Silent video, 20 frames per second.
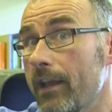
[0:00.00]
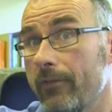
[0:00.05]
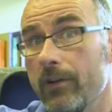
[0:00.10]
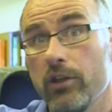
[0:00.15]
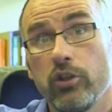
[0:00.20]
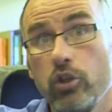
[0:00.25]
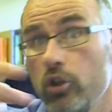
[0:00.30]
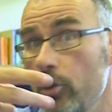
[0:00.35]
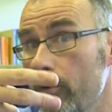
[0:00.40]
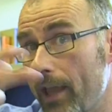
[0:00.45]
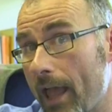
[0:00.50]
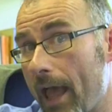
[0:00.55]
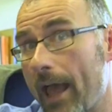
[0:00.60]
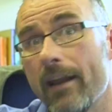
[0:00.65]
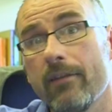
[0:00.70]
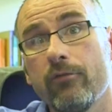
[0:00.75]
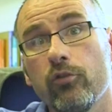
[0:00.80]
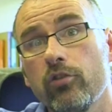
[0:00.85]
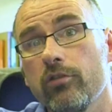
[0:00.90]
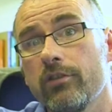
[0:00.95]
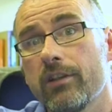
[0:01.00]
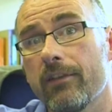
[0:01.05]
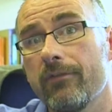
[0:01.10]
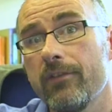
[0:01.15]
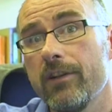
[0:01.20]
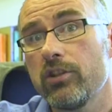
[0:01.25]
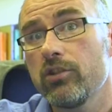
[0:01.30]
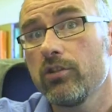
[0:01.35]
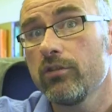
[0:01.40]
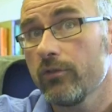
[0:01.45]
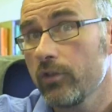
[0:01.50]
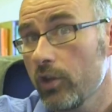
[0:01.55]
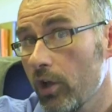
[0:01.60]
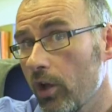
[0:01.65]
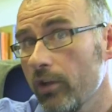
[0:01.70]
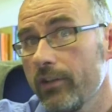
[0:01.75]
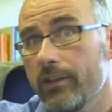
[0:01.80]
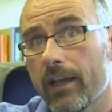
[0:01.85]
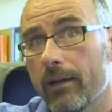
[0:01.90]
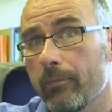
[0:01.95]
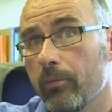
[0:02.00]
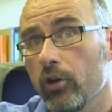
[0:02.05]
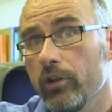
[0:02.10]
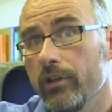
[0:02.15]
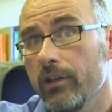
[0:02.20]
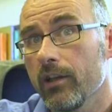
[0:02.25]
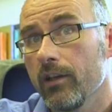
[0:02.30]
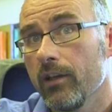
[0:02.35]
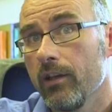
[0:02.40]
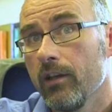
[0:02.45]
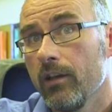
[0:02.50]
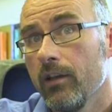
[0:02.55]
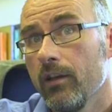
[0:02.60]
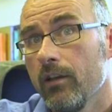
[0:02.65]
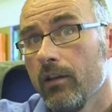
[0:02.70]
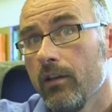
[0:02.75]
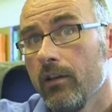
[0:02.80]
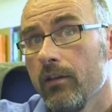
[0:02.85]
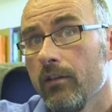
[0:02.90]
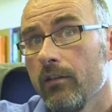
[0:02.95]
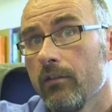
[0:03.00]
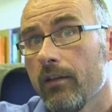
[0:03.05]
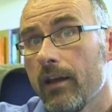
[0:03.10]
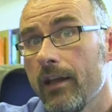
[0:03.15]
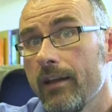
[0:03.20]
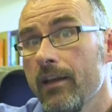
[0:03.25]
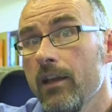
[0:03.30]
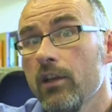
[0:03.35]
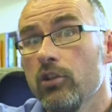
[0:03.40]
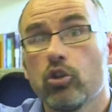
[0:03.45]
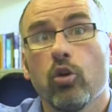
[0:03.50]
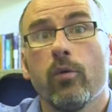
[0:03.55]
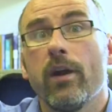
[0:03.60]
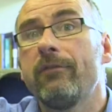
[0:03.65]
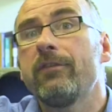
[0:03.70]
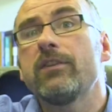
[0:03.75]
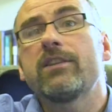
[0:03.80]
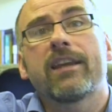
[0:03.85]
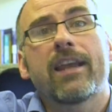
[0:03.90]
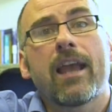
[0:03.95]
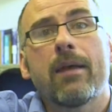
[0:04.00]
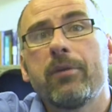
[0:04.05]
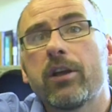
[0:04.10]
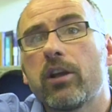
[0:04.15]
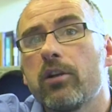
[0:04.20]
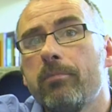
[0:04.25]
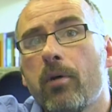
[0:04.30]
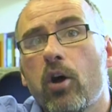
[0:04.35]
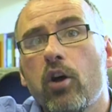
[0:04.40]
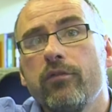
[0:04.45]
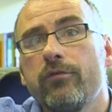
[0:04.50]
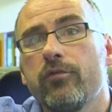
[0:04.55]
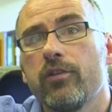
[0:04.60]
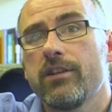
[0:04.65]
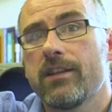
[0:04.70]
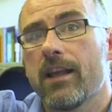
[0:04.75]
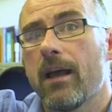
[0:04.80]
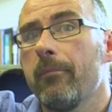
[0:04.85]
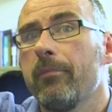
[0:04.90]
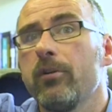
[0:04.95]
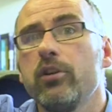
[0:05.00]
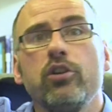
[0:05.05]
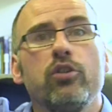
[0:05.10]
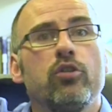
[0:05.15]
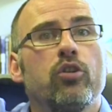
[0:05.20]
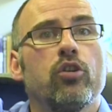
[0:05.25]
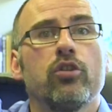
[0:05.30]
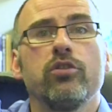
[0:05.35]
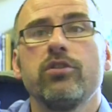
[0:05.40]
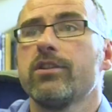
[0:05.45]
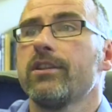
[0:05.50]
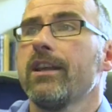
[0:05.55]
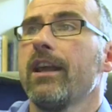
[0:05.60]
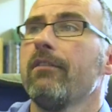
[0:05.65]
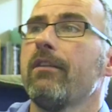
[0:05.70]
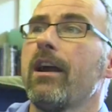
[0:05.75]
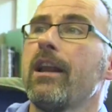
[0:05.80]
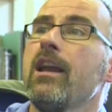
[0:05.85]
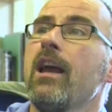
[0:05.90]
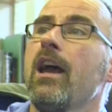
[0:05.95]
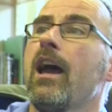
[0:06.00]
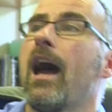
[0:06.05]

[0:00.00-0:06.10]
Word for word: definition. You can have other definitions of the contact point. Yeah. Right? So if it's a chemical bond, for example, you could say, right,